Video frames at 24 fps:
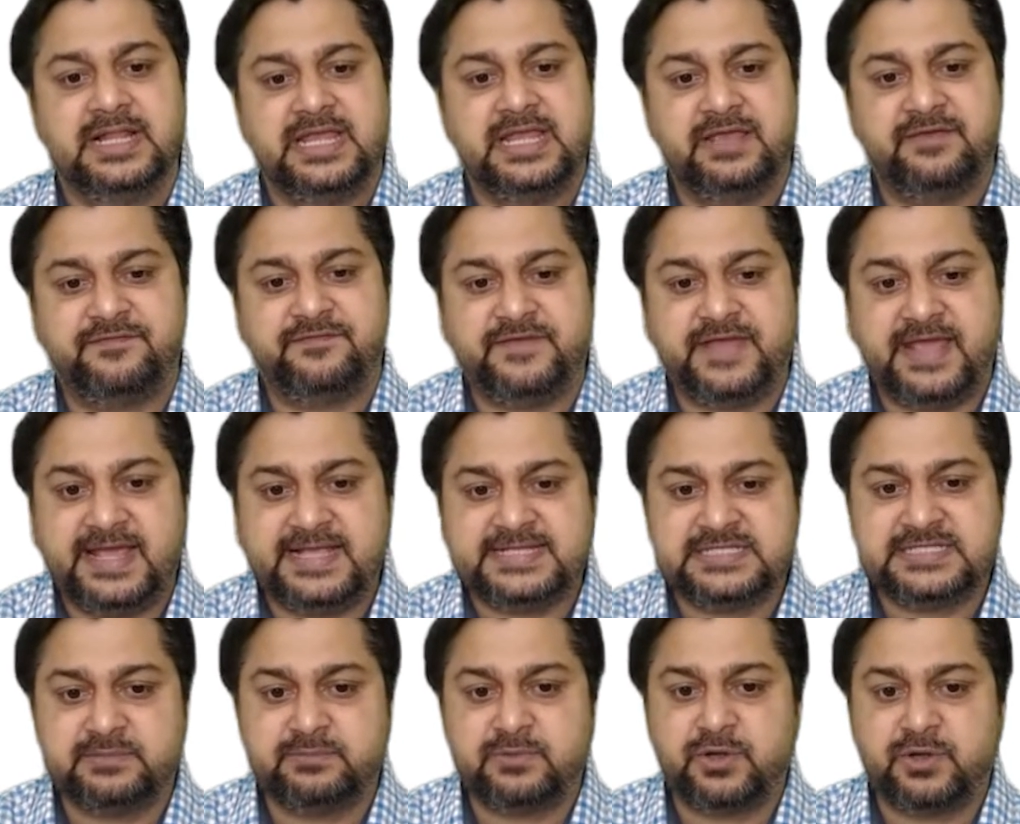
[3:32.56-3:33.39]
If
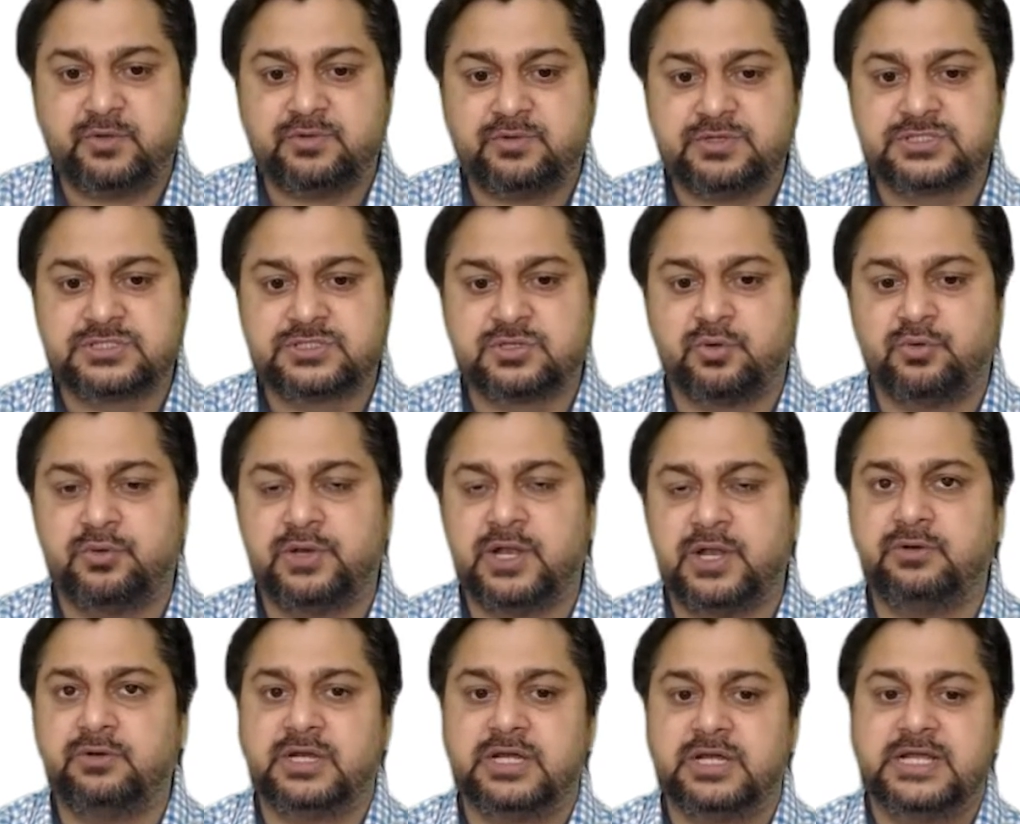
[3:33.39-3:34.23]
X amount was thrown
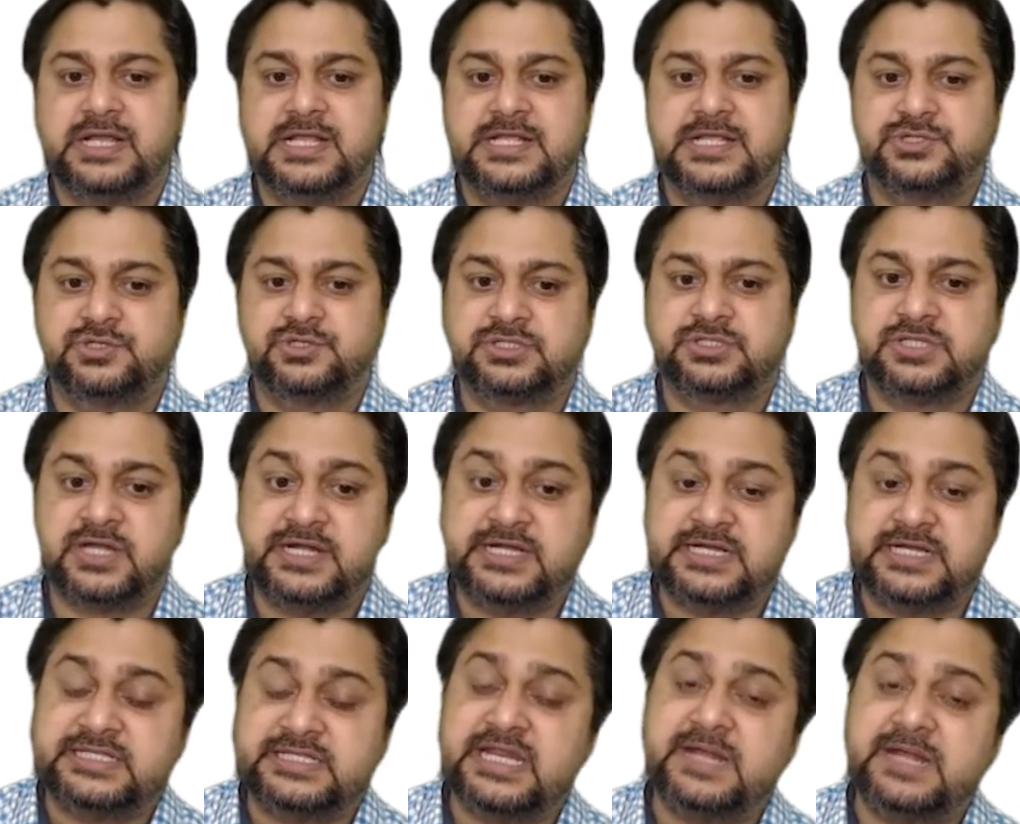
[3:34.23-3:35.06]
out, so
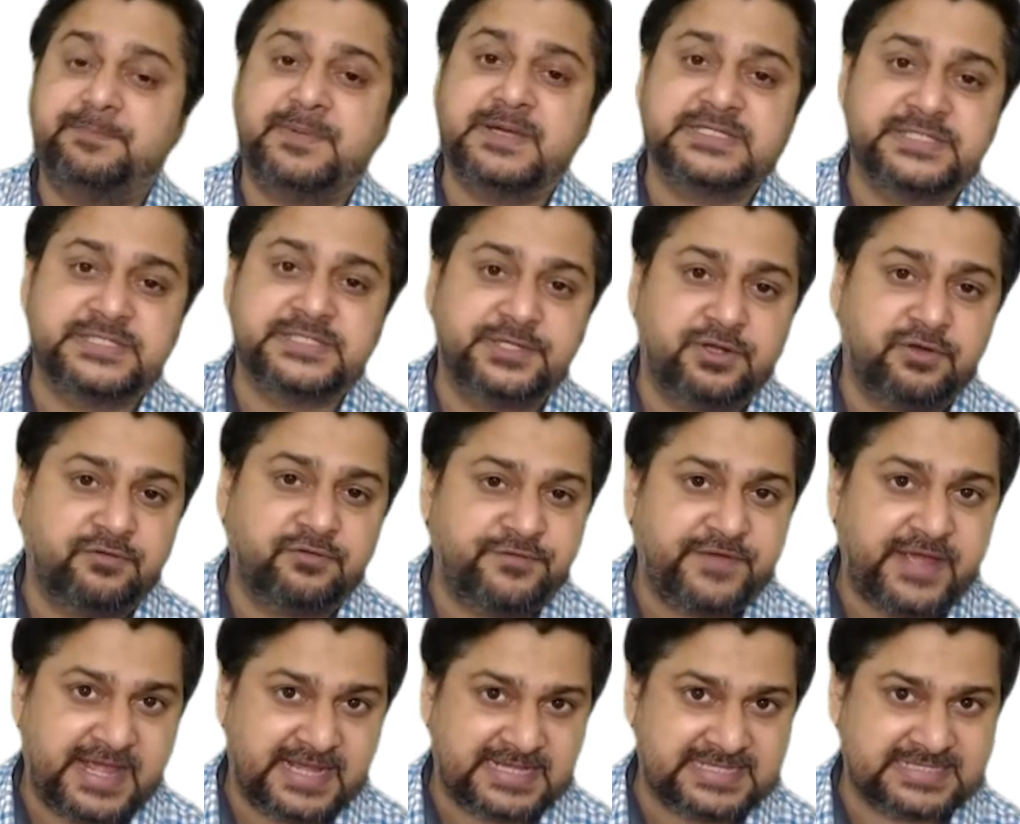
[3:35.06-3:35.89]
33% of
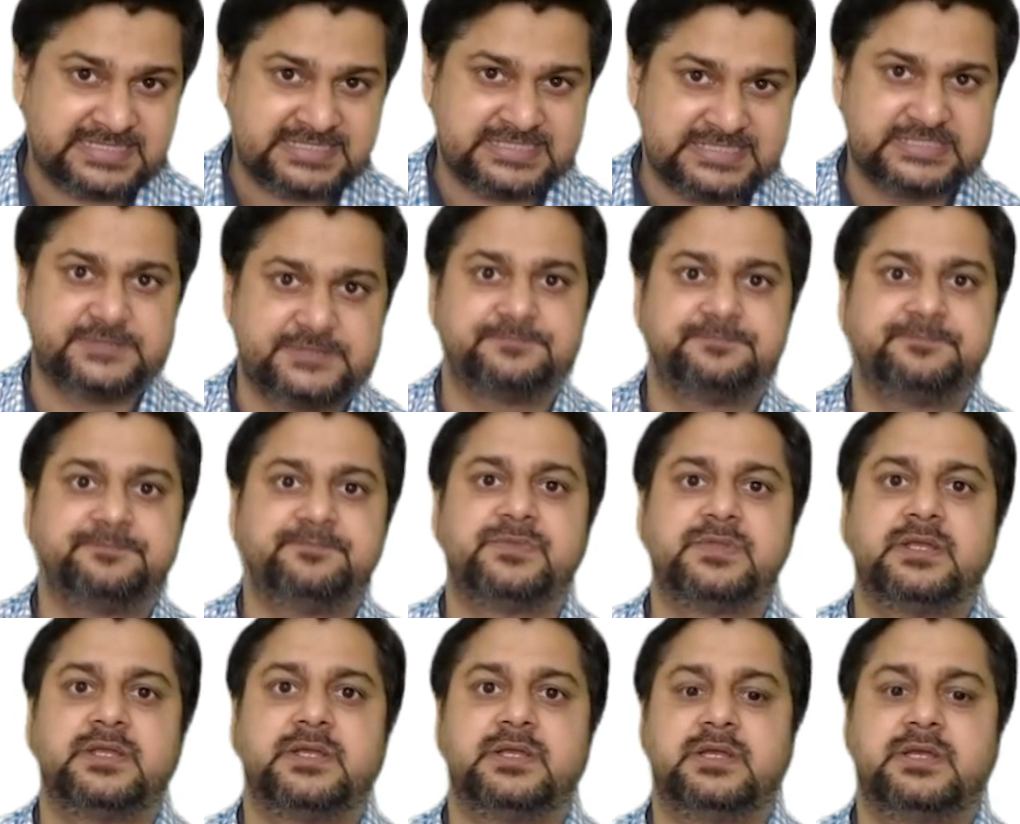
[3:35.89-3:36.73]
X
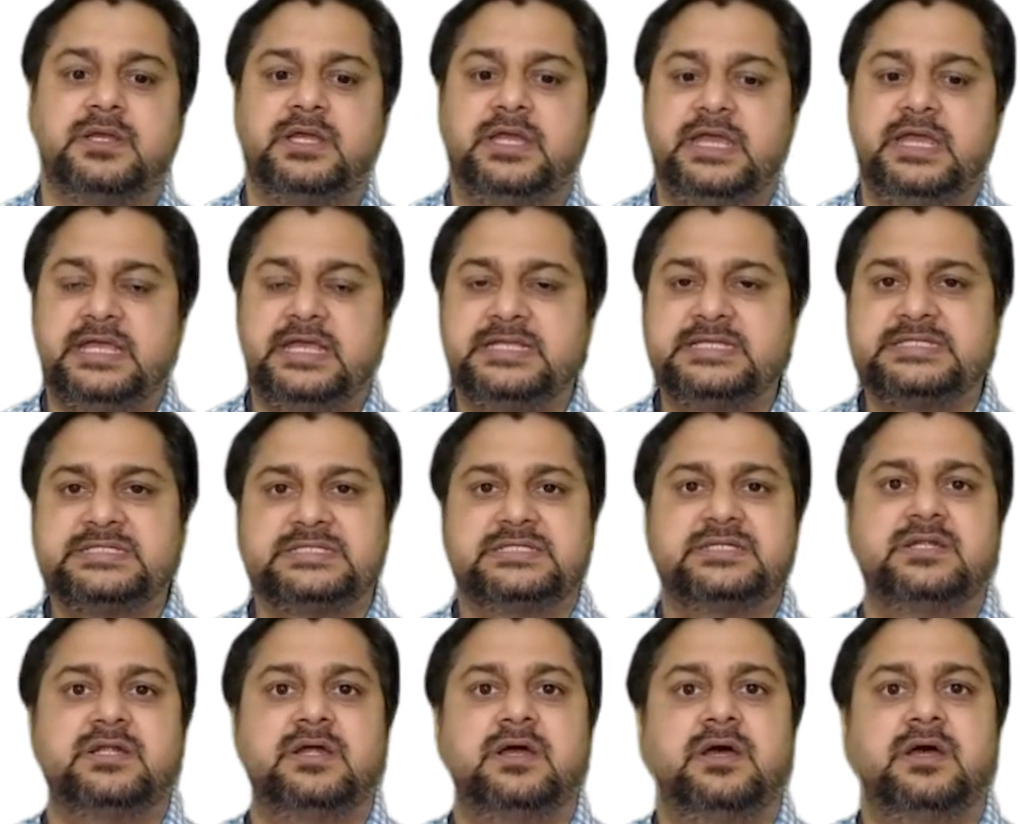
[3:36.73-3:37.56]
is
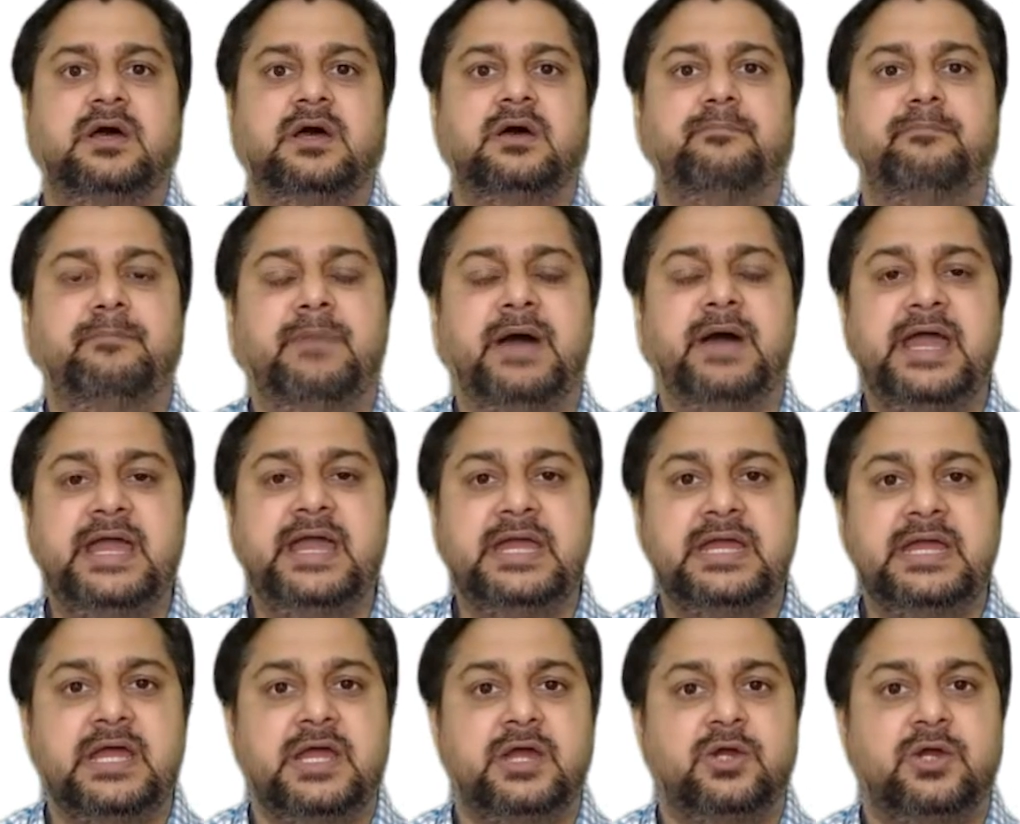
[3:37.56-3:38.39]

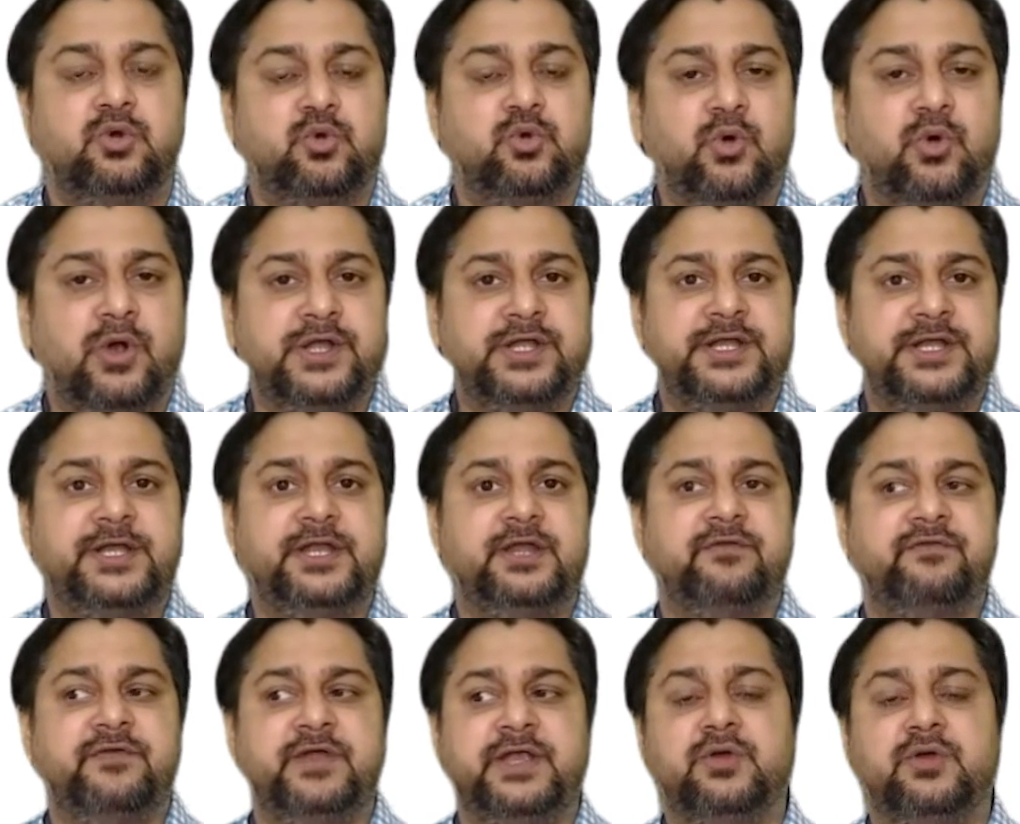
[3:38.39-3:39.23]
my quantity
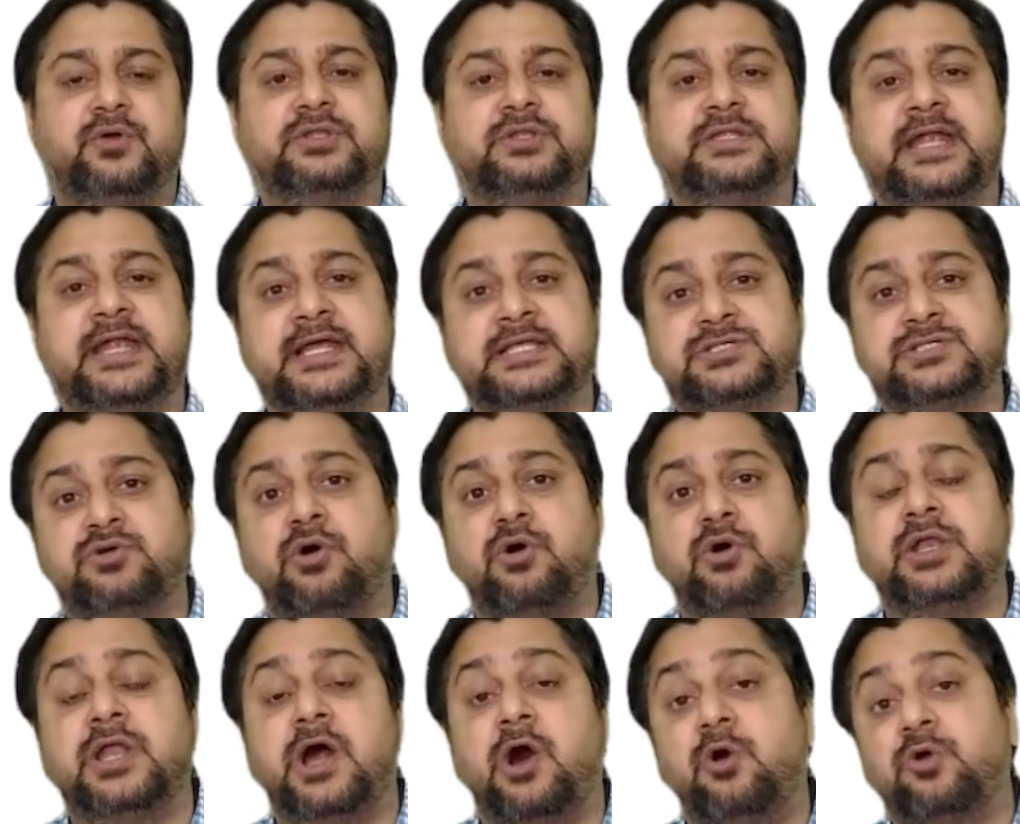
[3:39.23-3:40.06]
of indigo that has
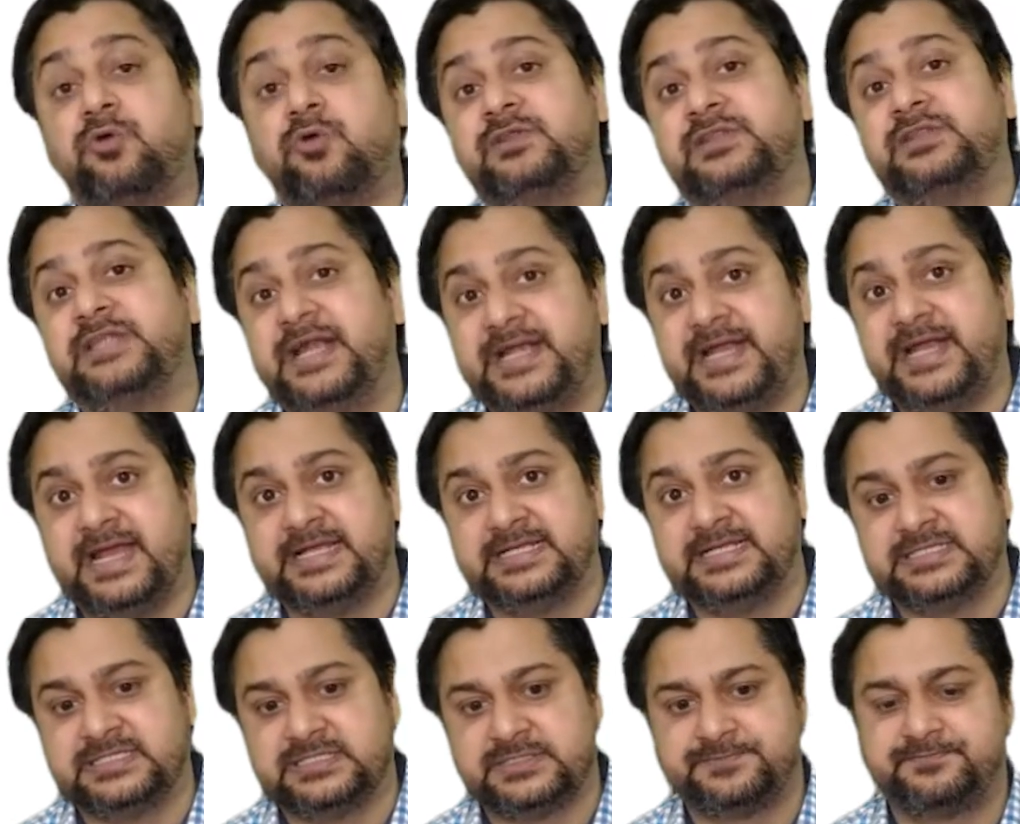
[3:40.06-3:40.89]
gone out with that X.